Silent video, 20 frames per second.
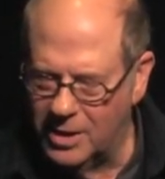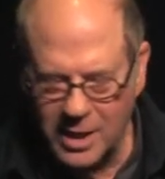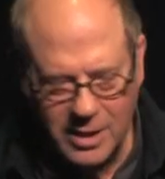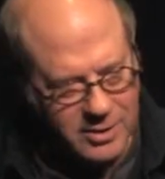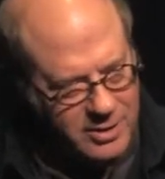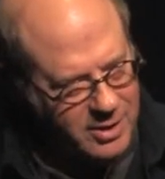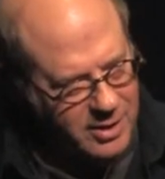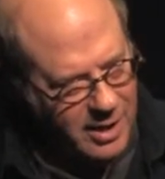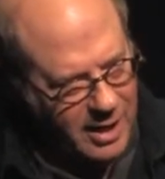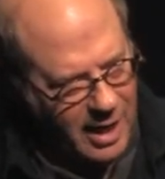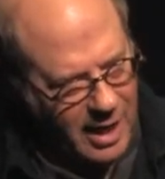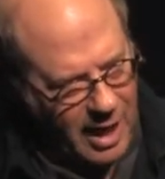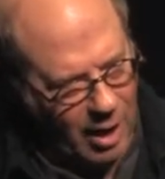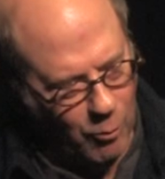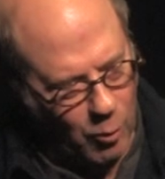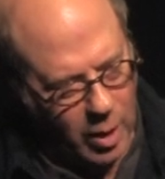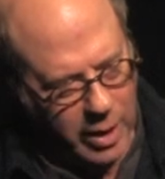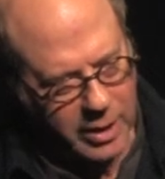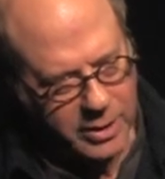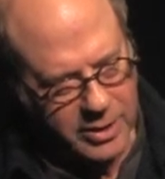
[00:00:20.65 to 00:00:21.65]
this, I
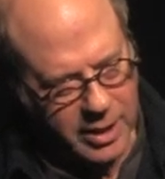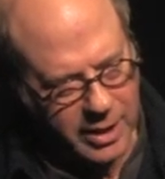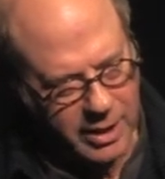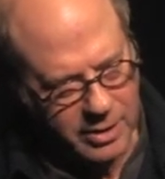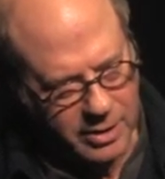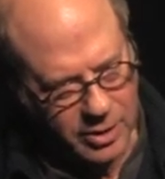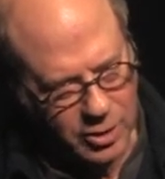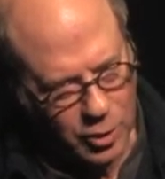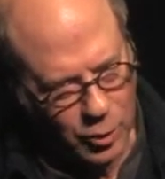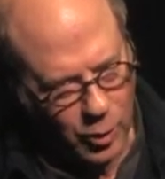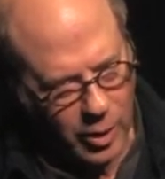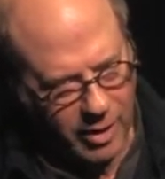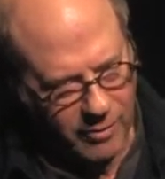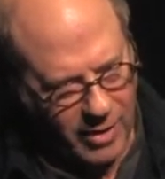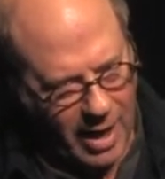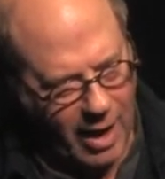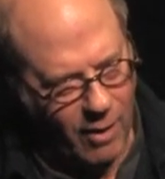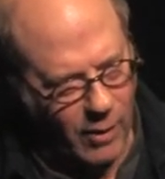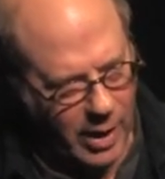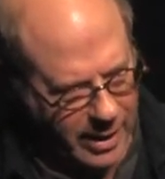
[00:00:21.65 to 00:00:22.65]
want to tell you the story of
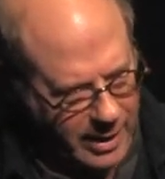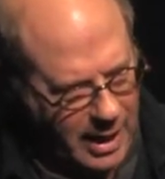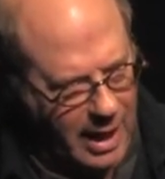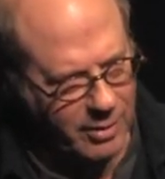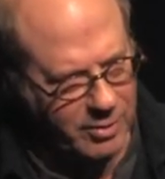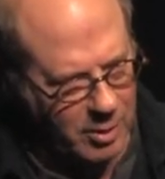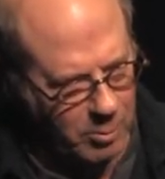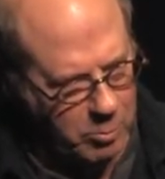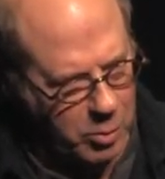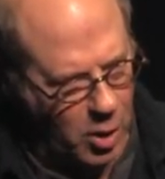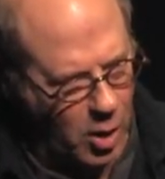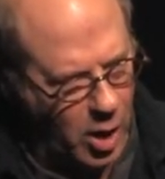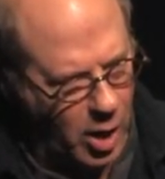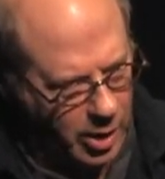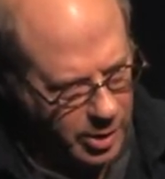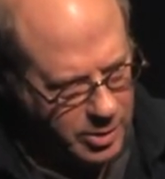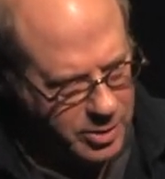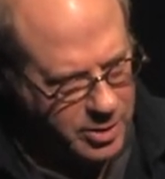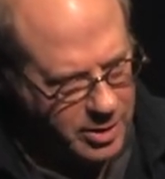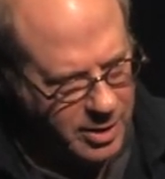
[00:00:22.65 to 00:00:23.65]
how I got the
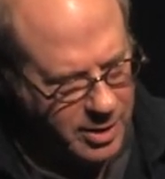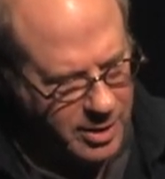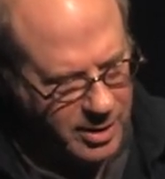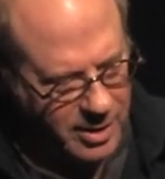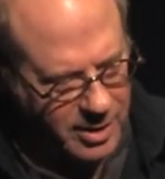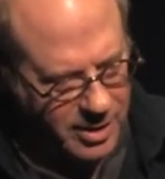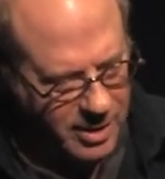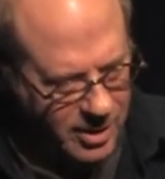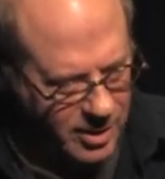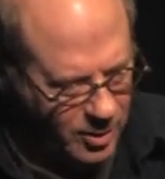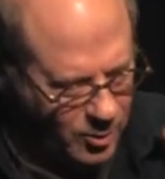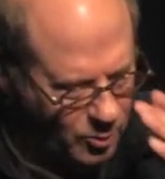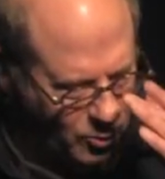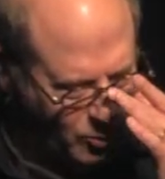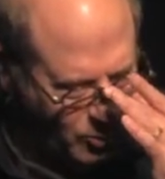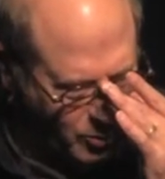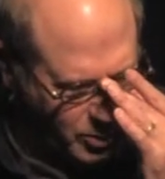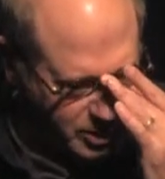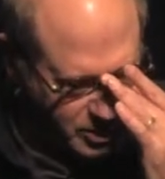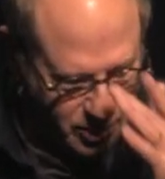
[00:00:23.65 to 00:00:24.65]
part,
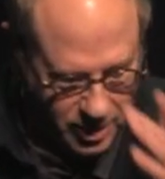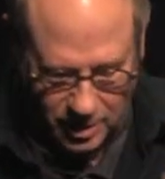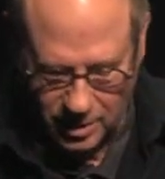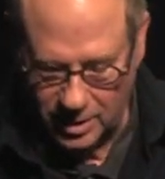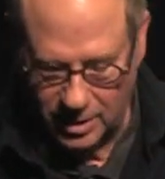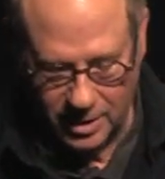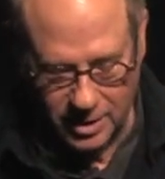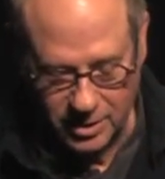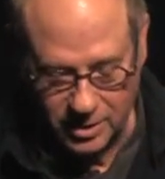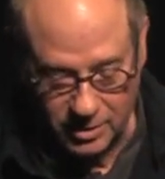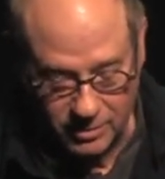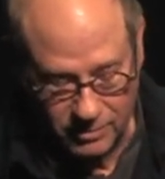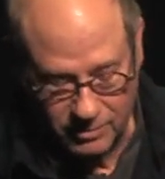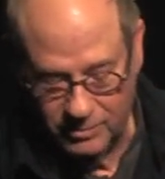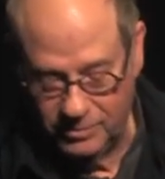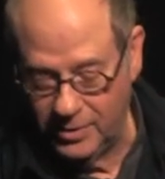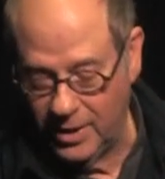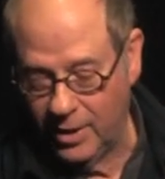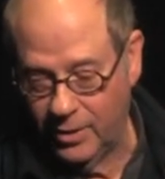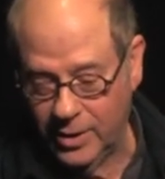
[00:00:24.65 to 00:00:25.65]
which is
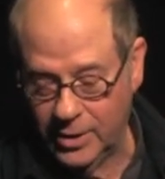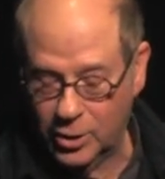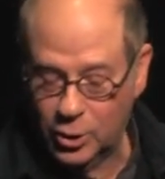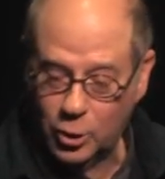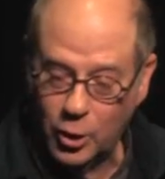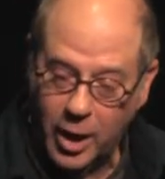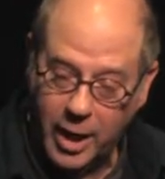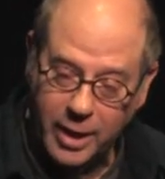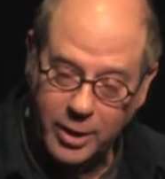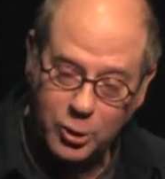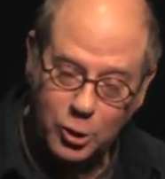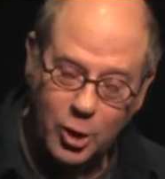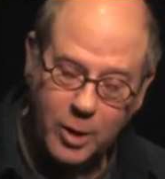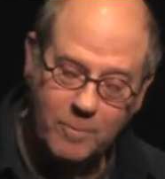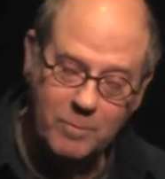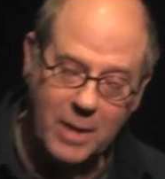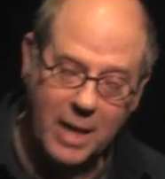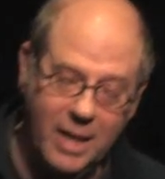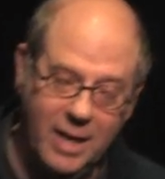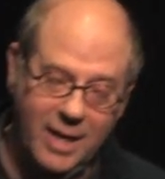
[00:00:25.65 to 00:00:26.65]
very strange.
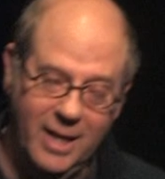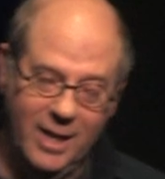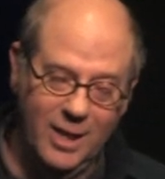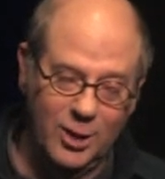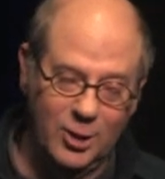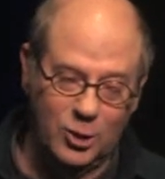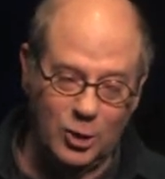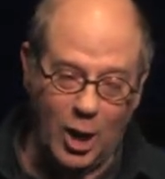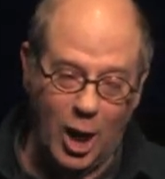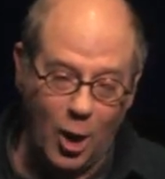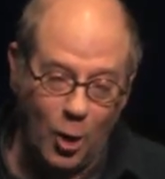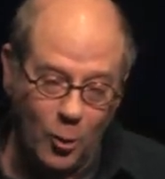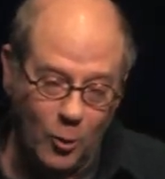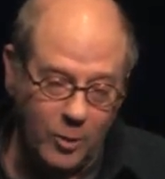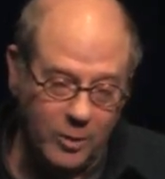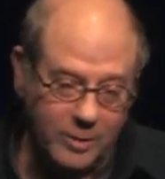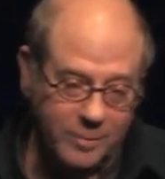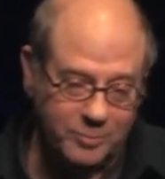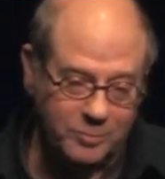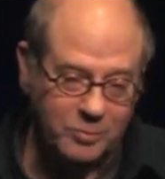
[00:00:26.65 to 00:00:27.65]
So
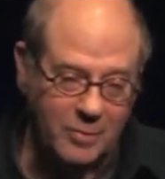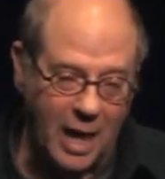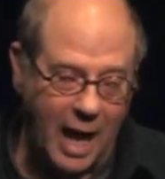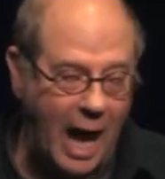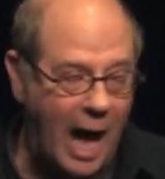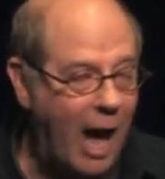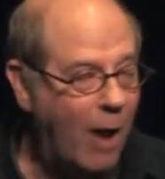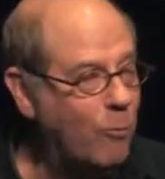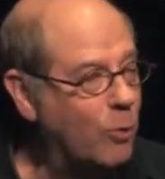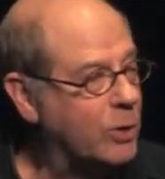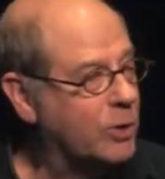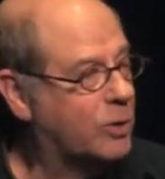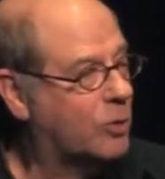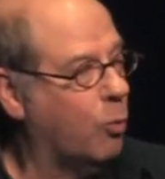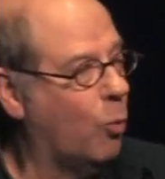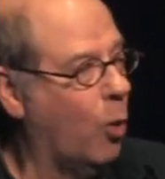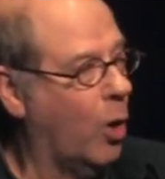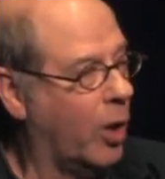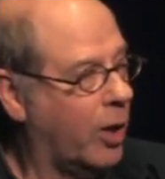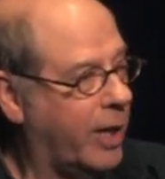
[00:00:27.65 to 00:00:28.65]
I was
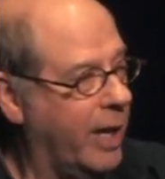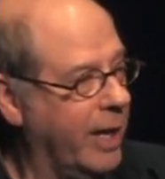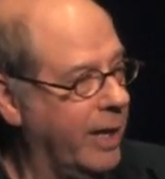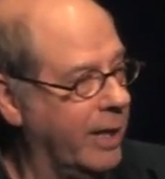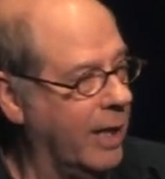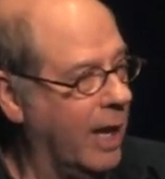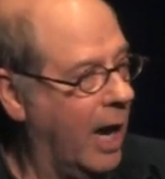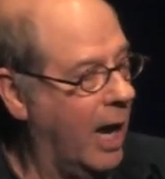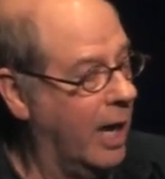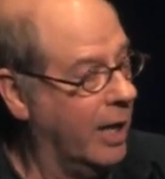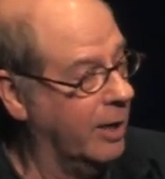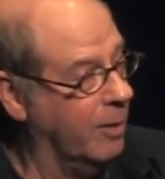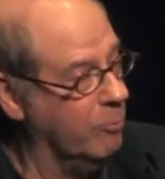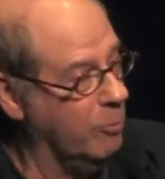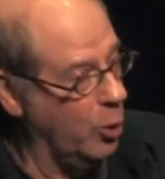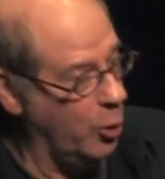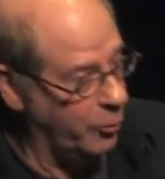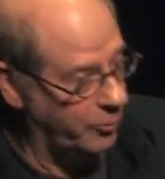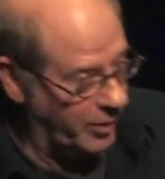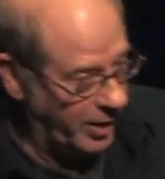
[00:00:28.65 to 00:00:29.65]
working on a
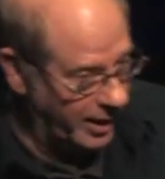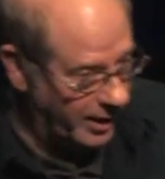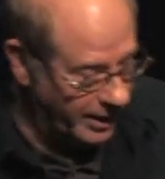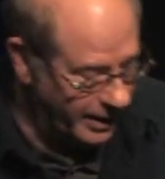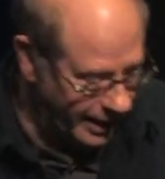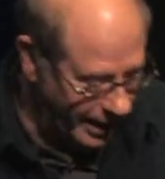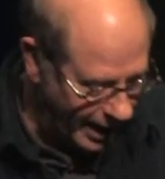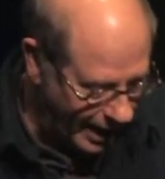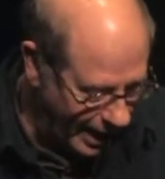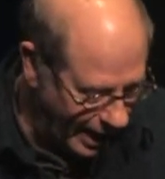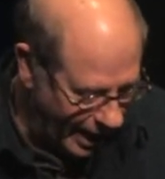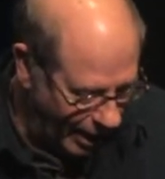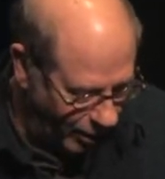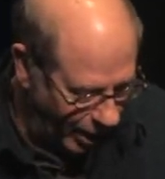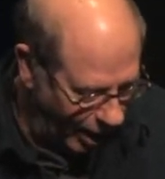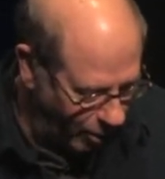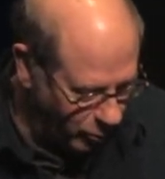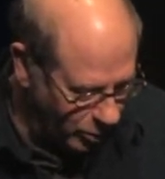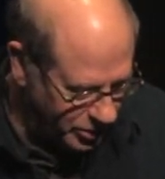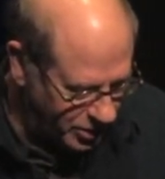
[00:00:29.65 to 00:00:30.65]
movie, I,
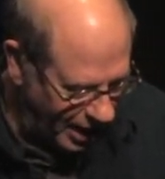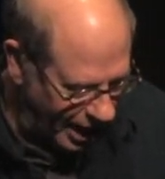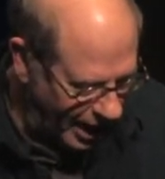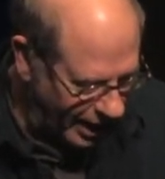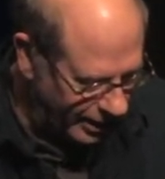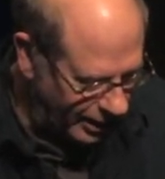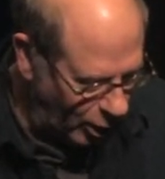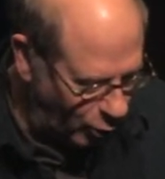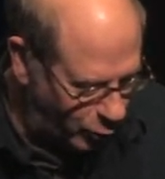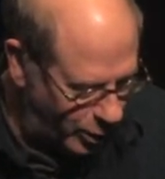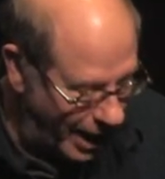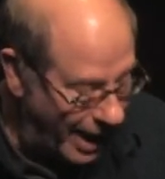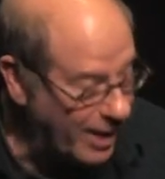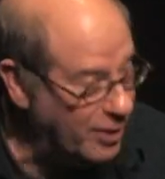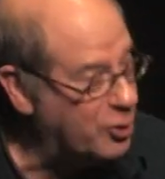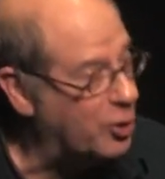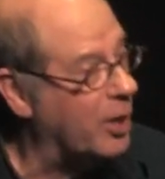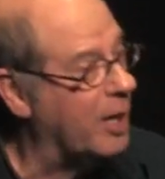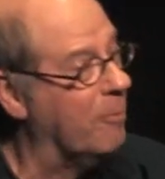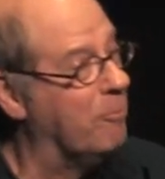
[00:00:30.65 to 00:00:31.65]
I was on
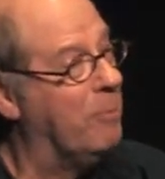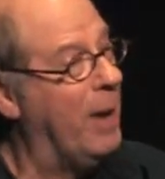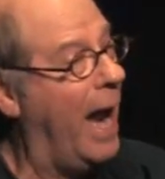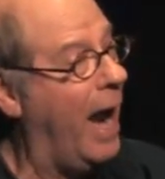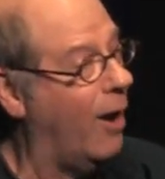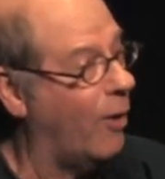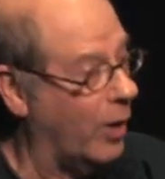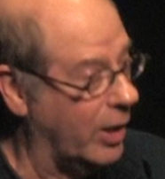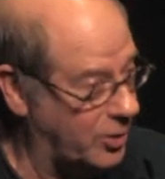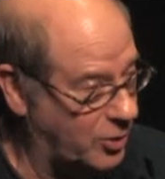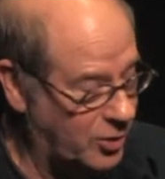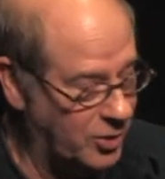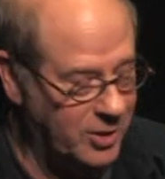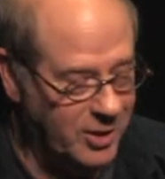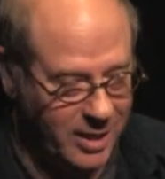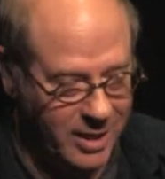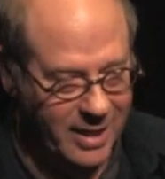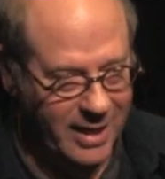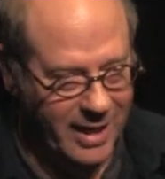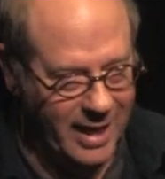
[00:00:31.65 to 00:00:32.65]
location in Paris,
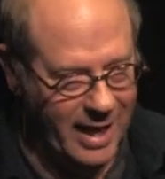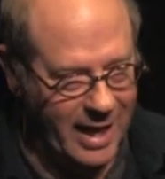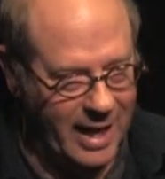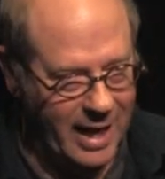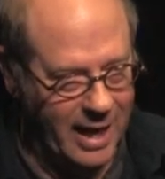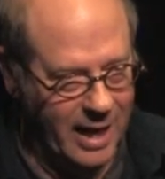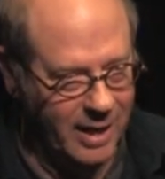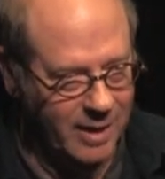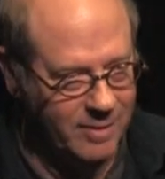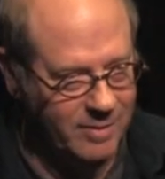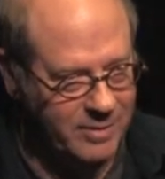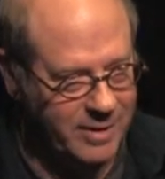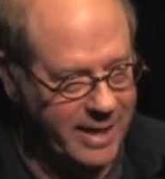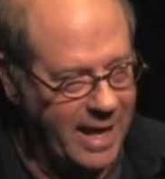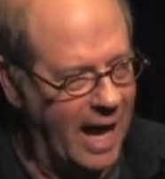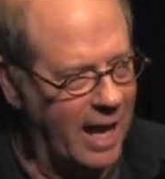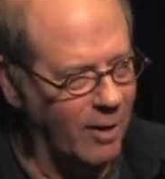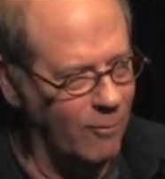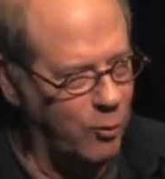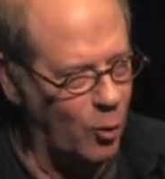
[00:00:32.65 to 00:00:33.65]
uh,
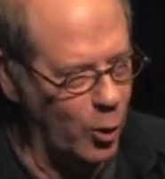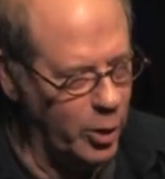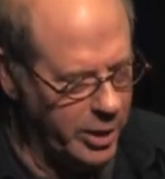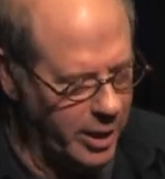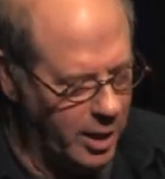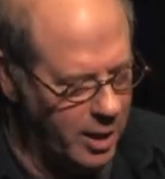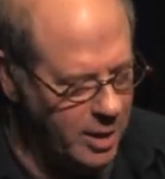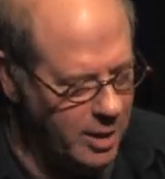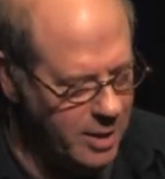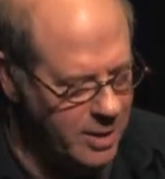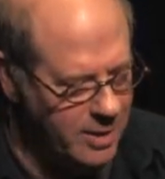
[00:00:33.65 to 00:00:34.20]
California,